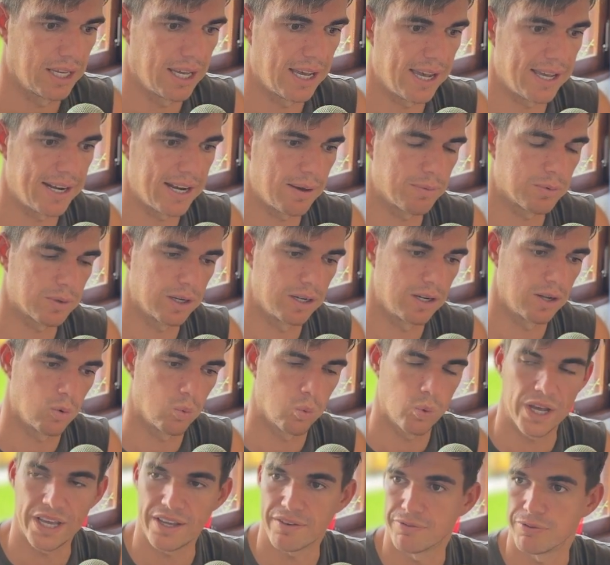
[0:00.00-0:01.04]
and I'm going to
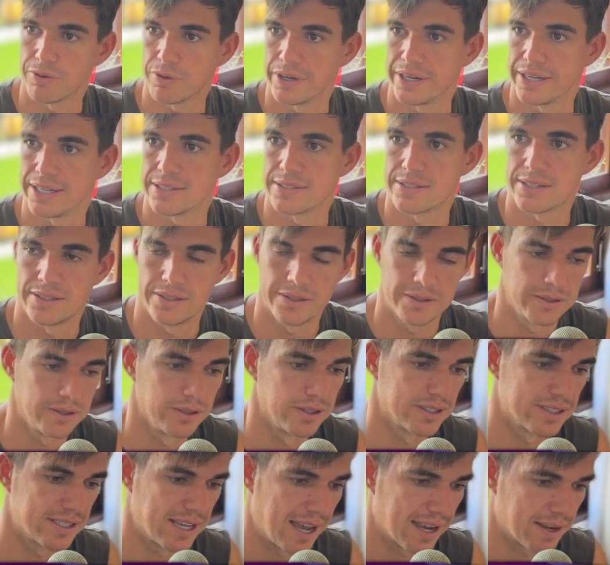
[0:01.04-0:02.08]
wait for it to
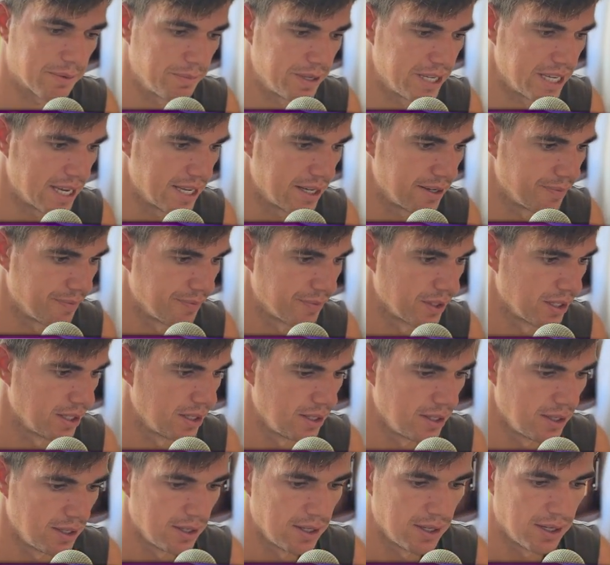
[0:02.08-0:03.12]
tag me in.
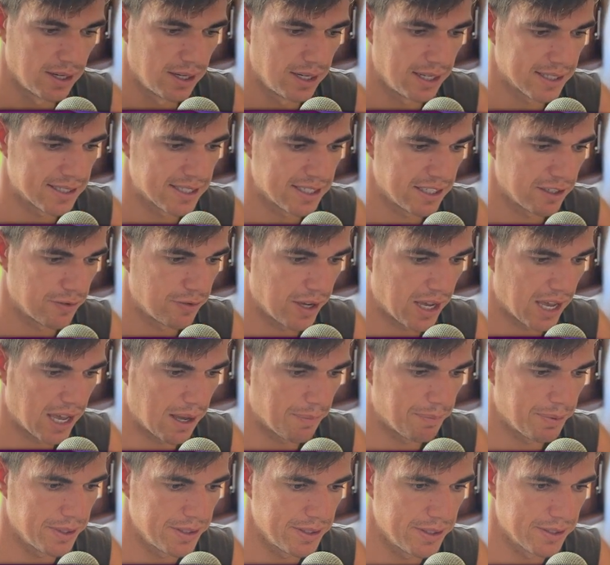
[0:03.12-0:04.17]
Let's see if it
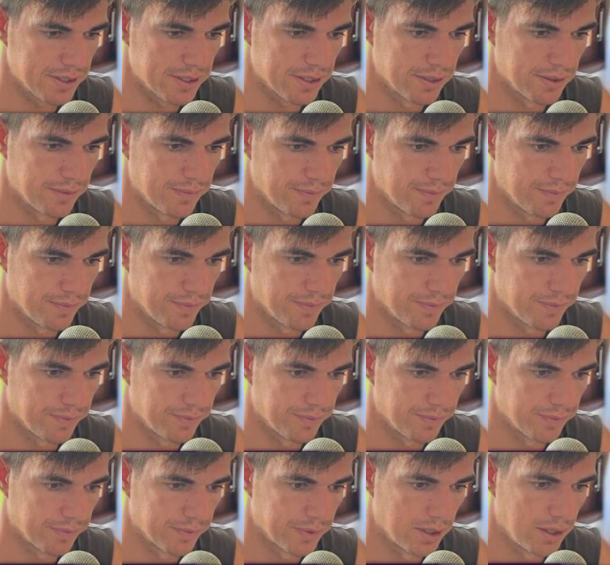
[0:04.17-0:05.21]
happens.
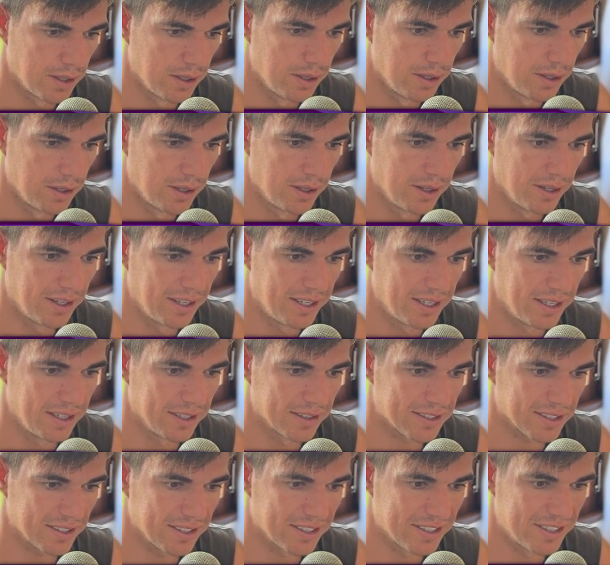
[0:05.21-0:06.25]

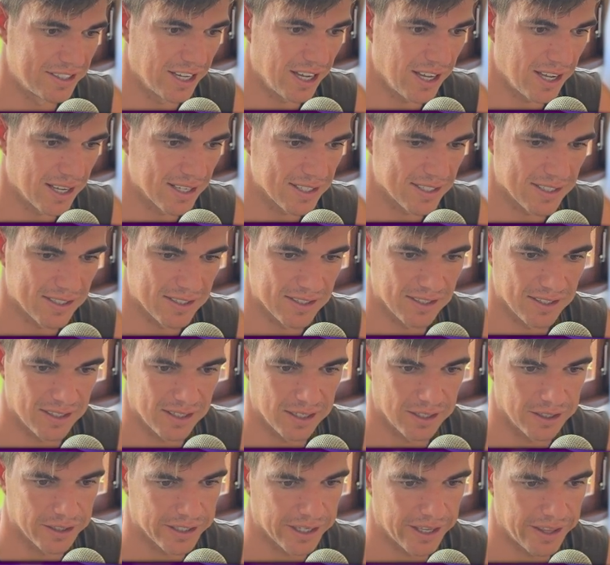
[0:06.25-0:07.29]
It does.
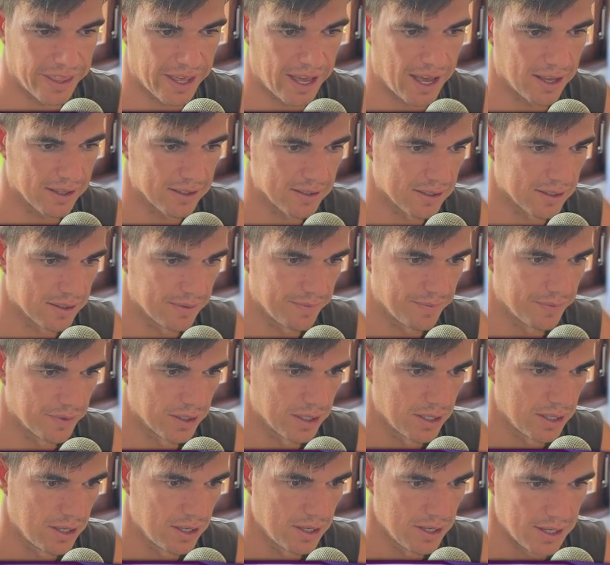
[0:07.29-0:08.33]
Look at that.
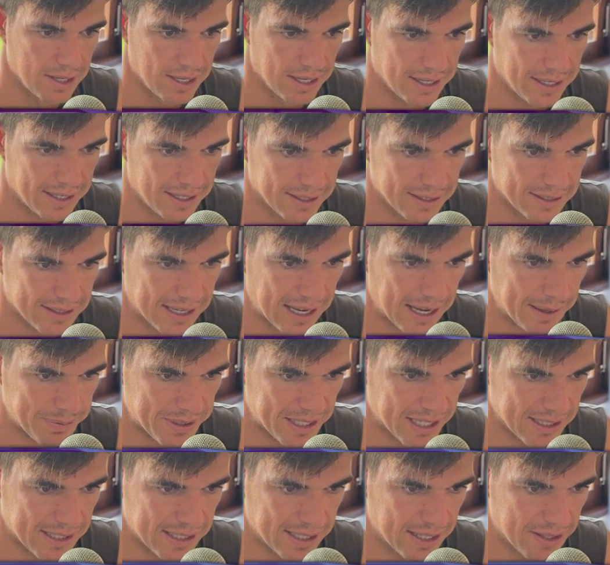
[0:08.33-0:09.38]
It taps
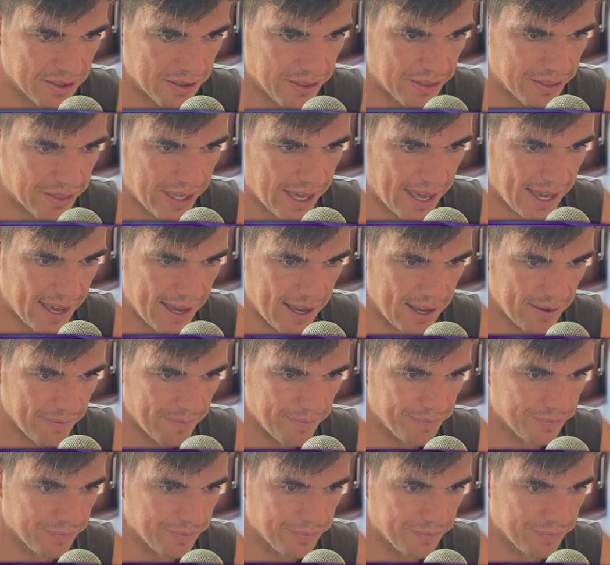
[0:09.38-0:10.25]
us in there.